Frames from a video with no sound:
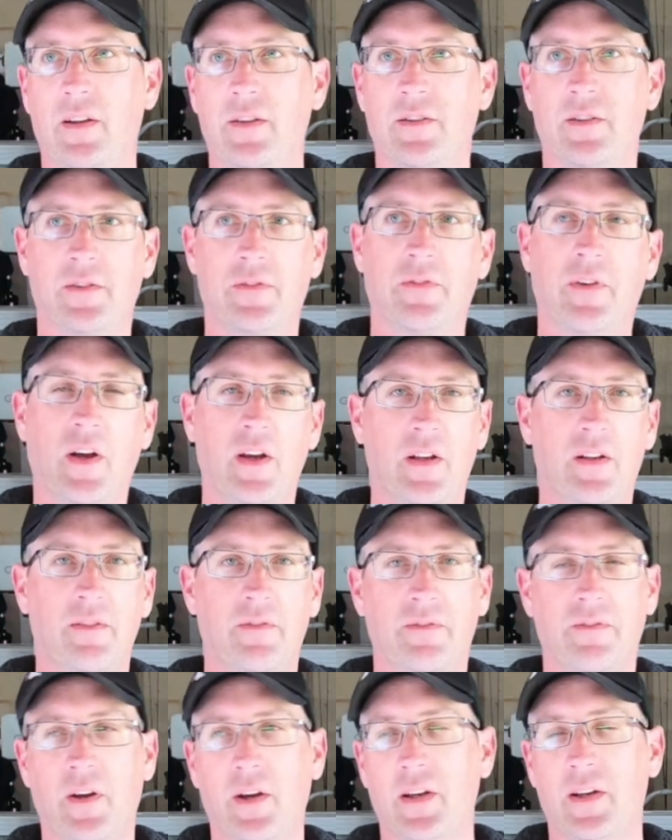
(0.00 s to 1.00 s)
Just
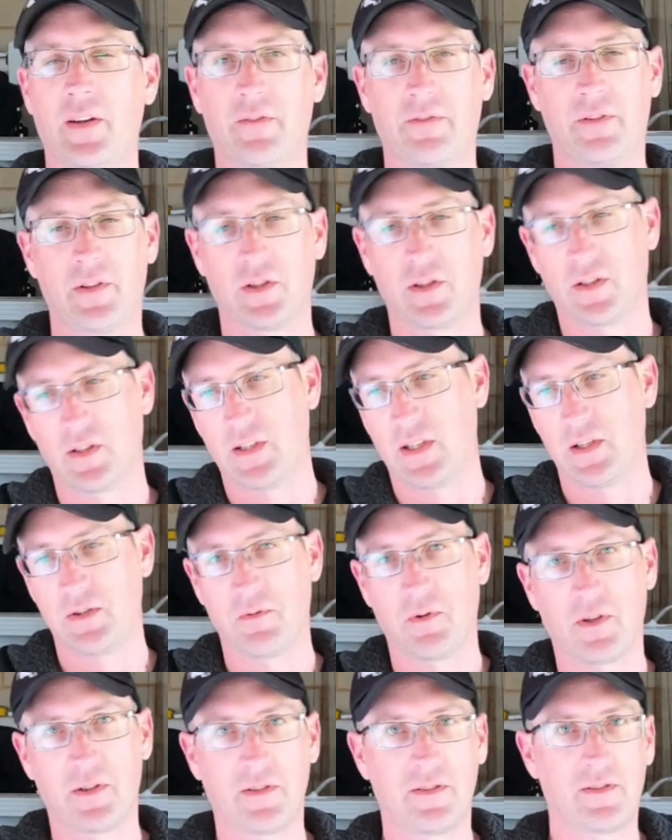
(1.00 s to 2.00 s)
fight, fighting fish on these
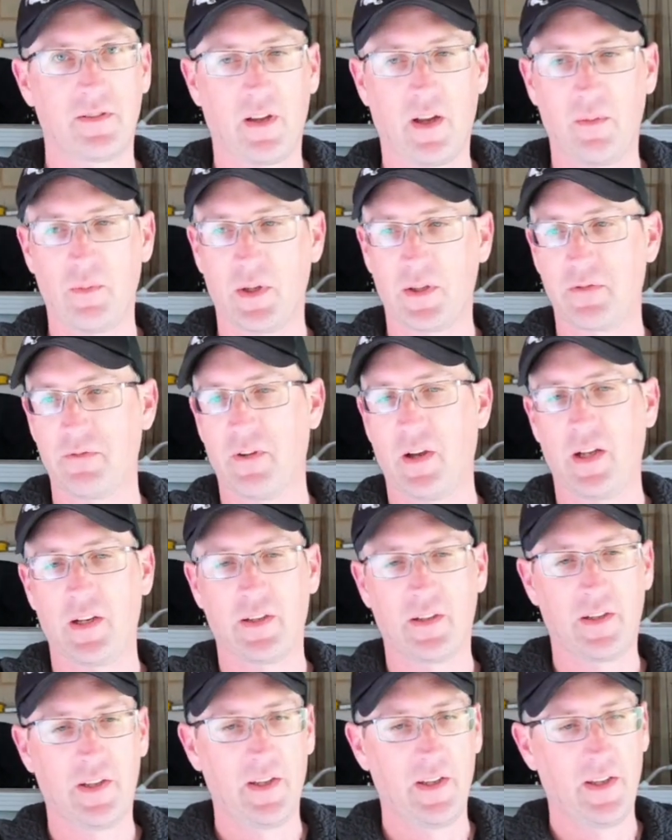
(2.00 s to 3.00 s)
rods is so much
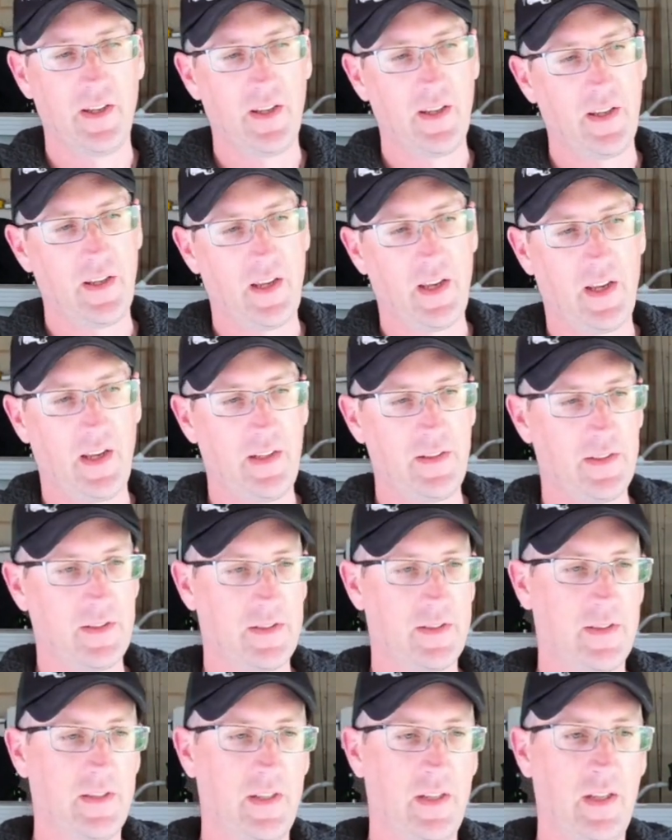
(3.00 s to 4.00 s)
fun and
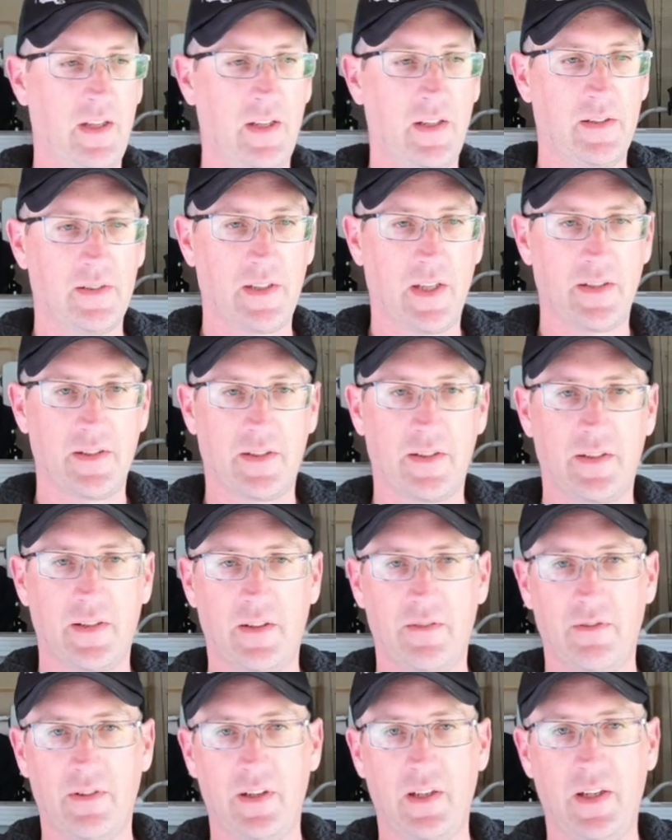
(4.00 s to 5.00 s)
just the
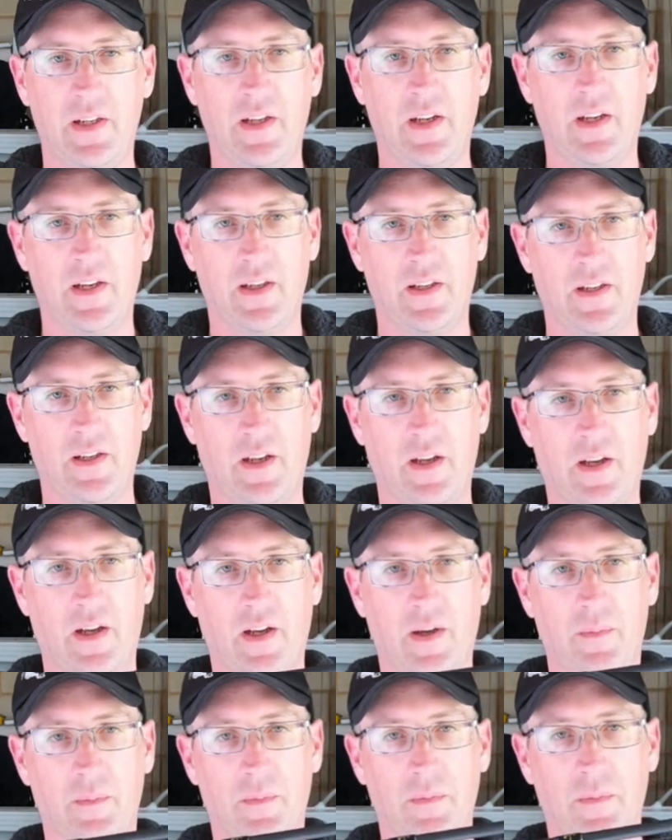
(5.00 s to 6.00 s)
sensitivity
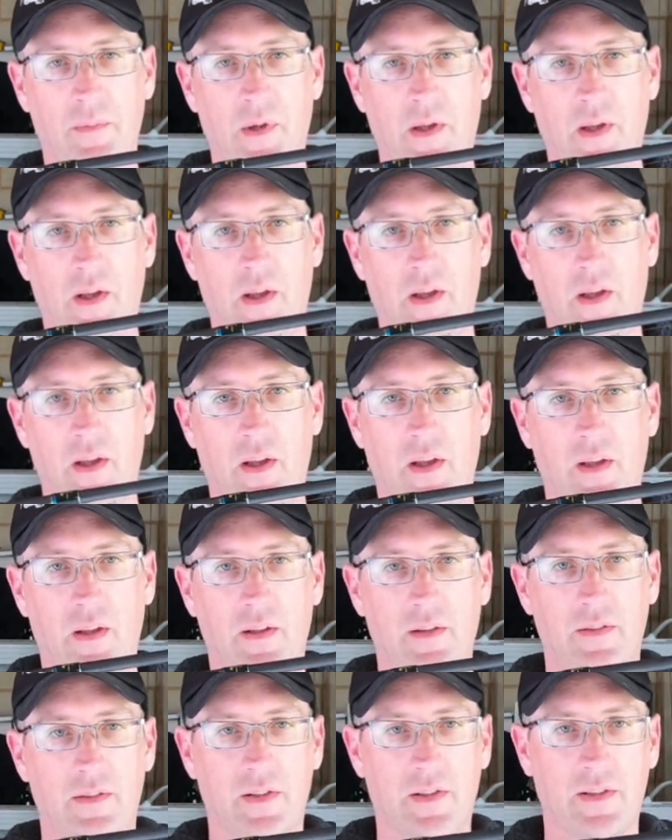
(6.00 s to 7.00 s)
um,
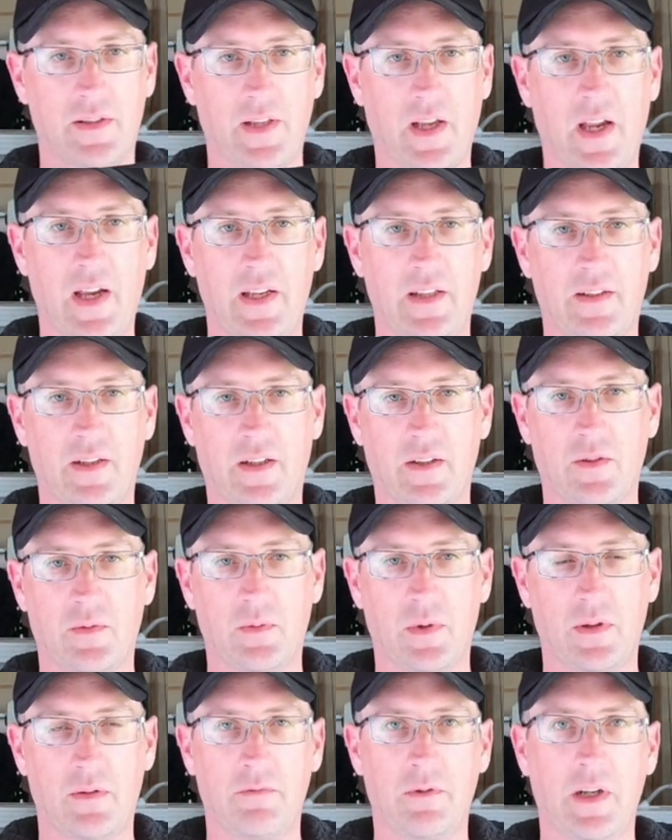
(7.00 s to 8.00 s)
to stay in touch
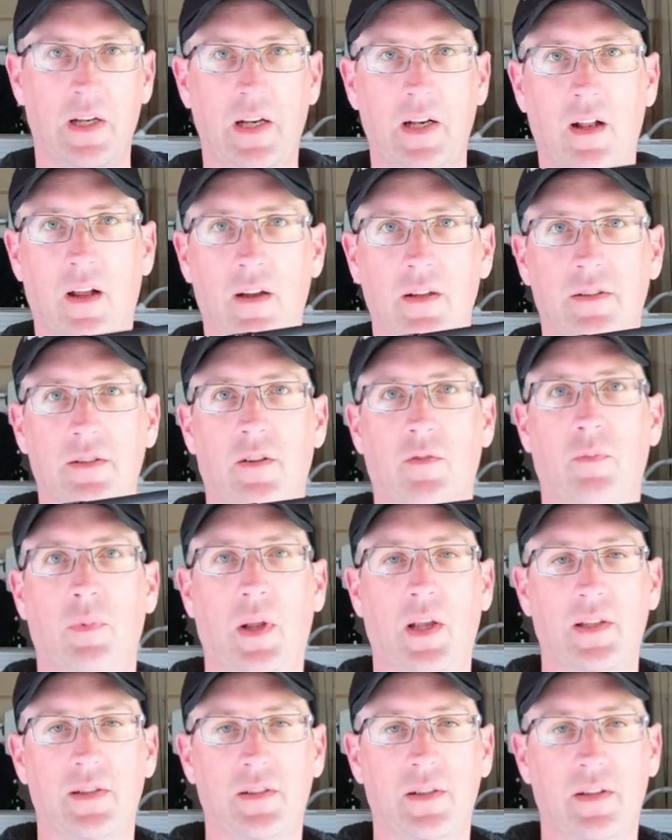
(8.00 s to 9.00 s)
with really light soft
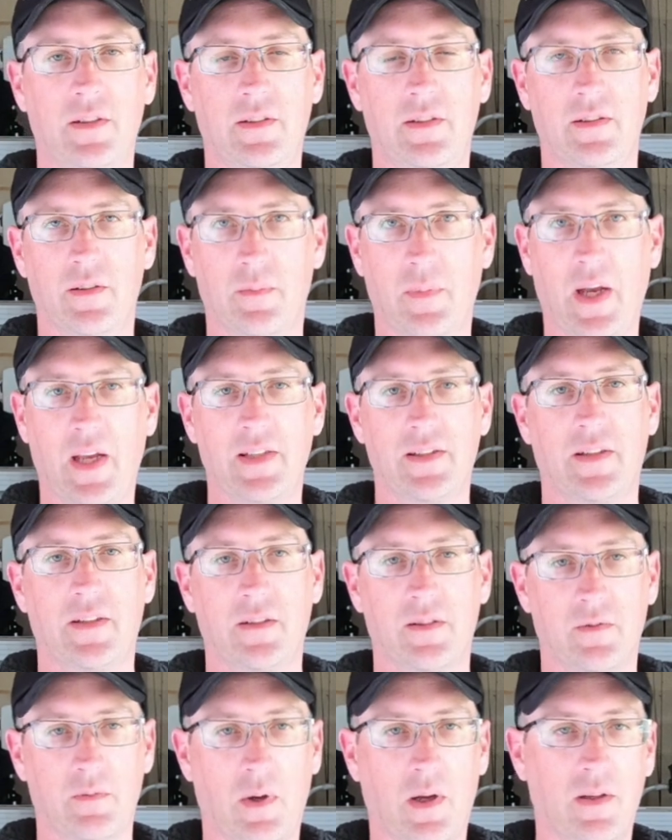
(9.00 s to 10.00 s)
plastics is amazing
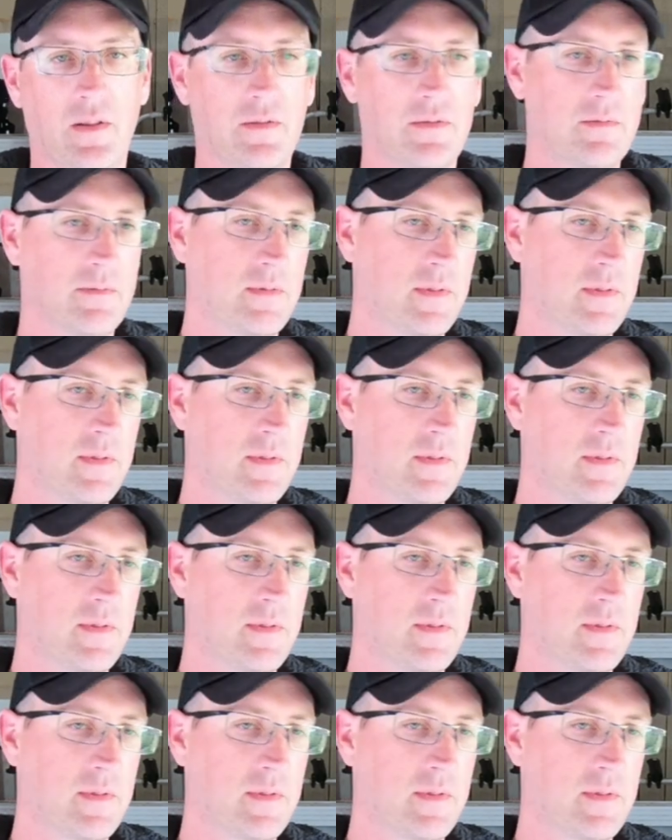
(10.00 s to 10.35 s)
as well.